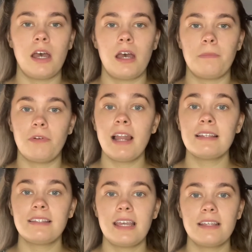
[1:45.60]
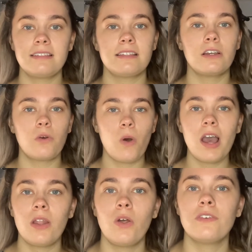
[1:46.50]
paralysis,
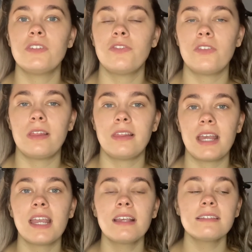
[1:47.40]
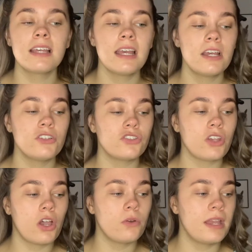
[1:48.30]
quite a lot of different things.
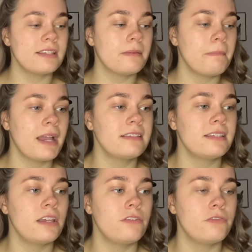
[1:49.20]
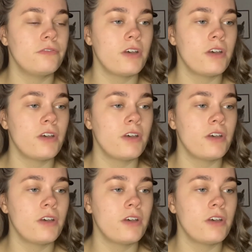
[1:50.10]
So it's a massive